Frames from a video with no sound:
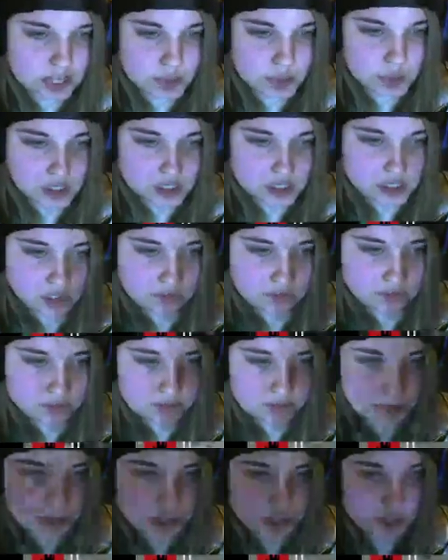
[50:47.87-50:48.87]
said. Okay.
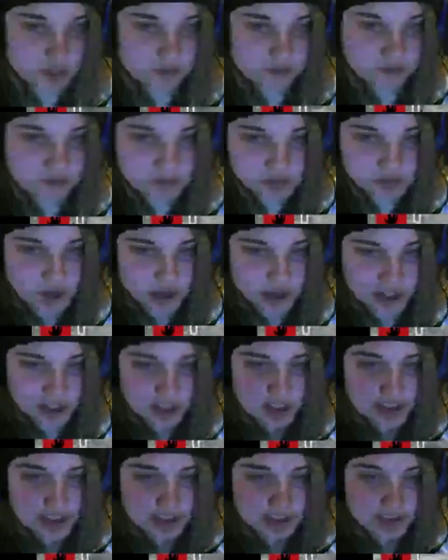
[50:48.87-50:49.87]
I'm sorry.
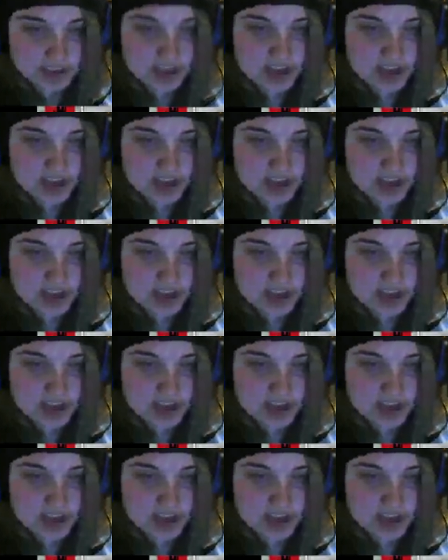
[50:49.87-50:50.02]
Sure. I,